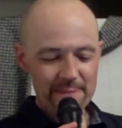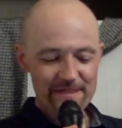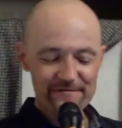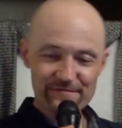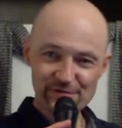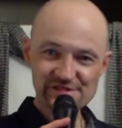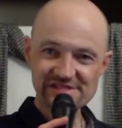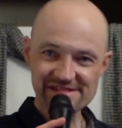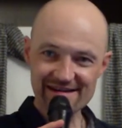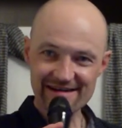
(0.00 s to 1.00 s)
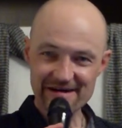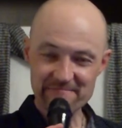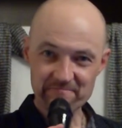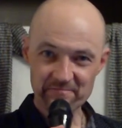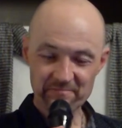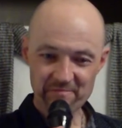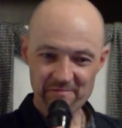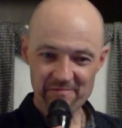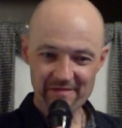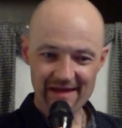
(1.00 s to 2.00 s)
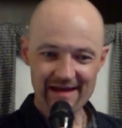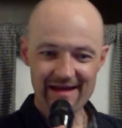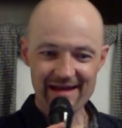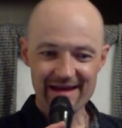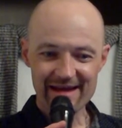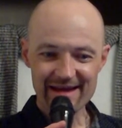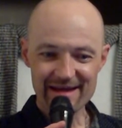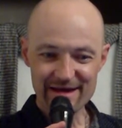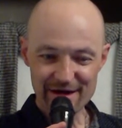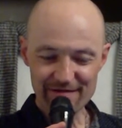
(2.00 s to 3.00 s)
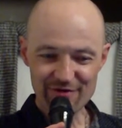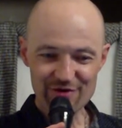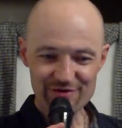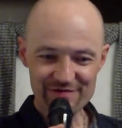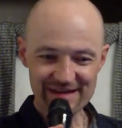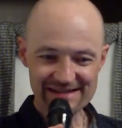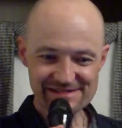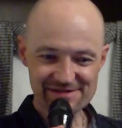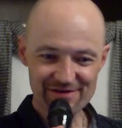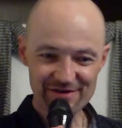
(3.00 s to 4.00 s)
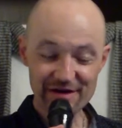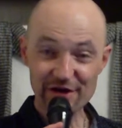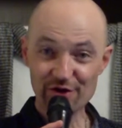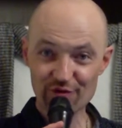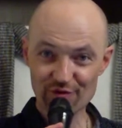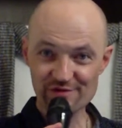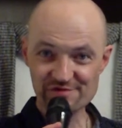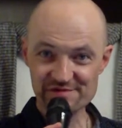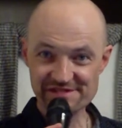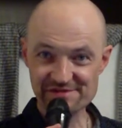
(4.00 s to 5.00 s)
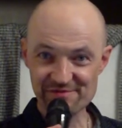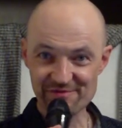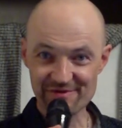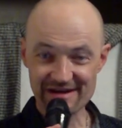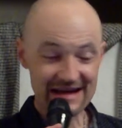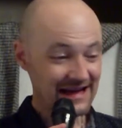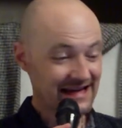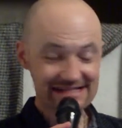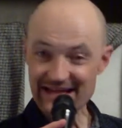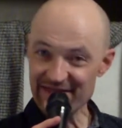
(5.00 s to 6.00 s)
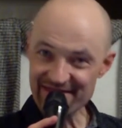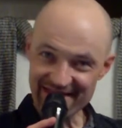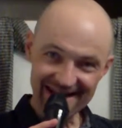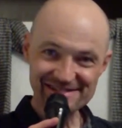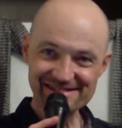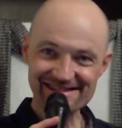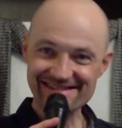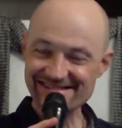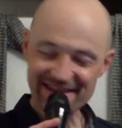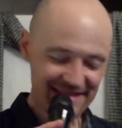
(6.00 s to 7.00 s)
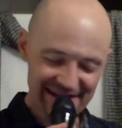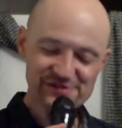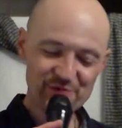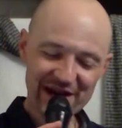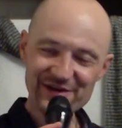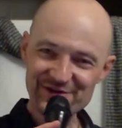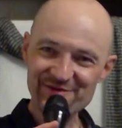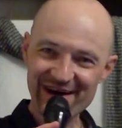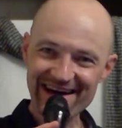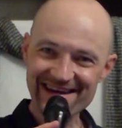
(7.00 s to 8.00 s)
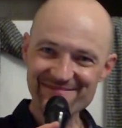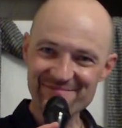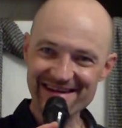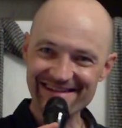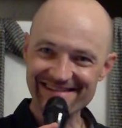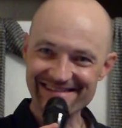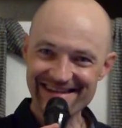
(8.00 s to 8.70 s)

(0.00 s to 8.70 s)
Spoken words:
the first time he ever heard that song in a grocery store, that's when I knew I had made it.